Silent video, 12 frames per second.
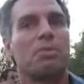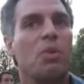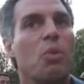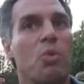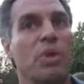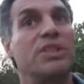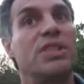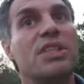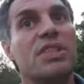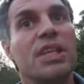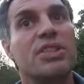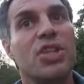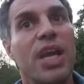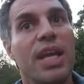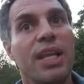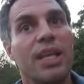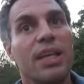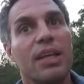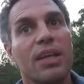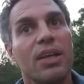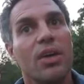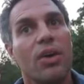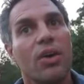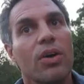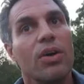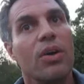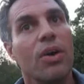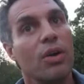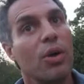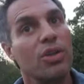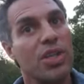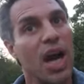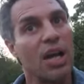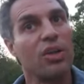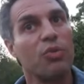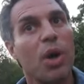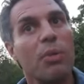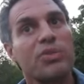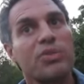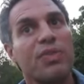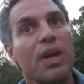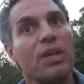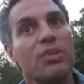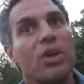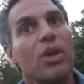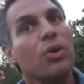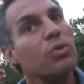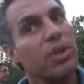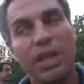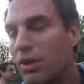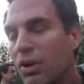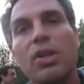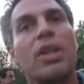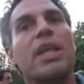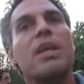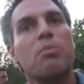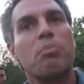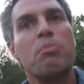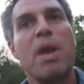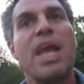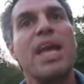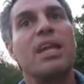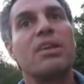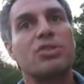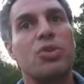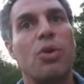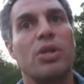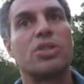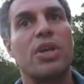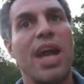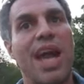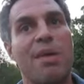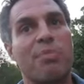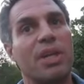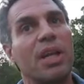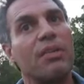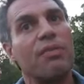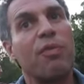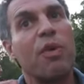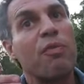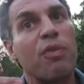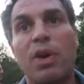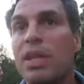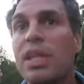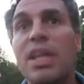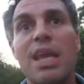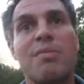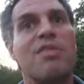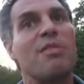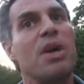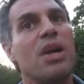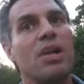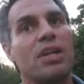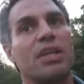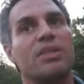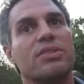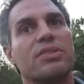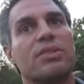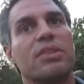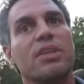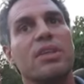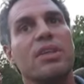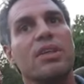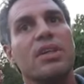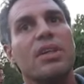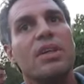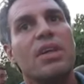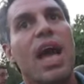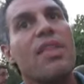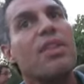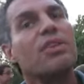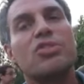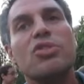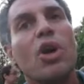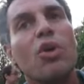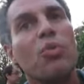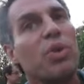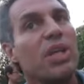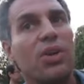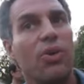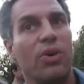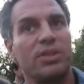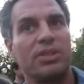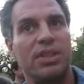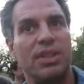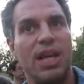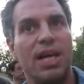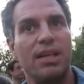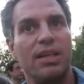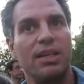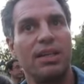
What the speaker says: When we see Dick Cheney or Donald Rumsfeld, who literally made torture happen in the name of Americans, and there's no recourse to that,